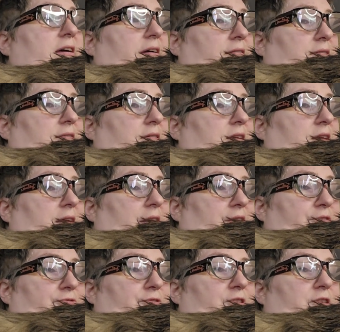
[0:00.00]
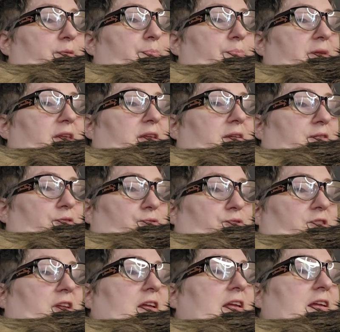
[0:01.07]
and carefully
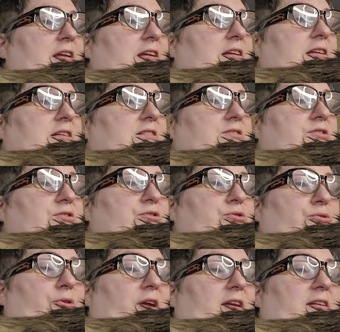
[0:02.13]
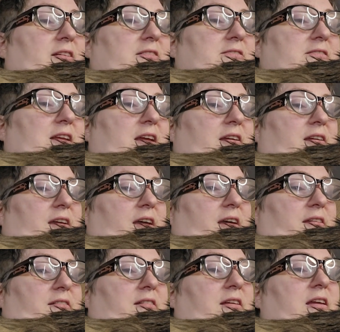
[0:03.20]
peered into the grayness
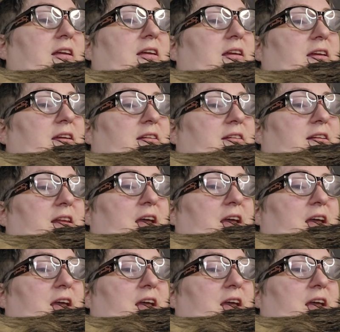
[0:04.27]
ahead in an